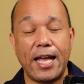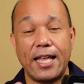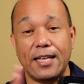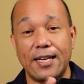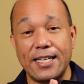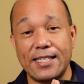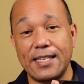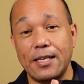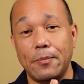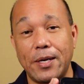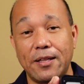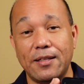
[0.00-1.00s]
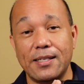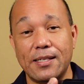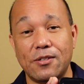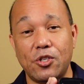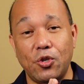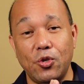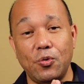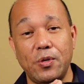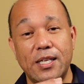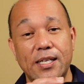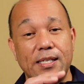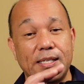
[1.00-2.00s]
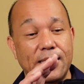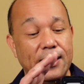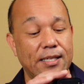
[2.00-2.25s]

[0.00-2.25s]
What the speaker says: And the nice thing about this too is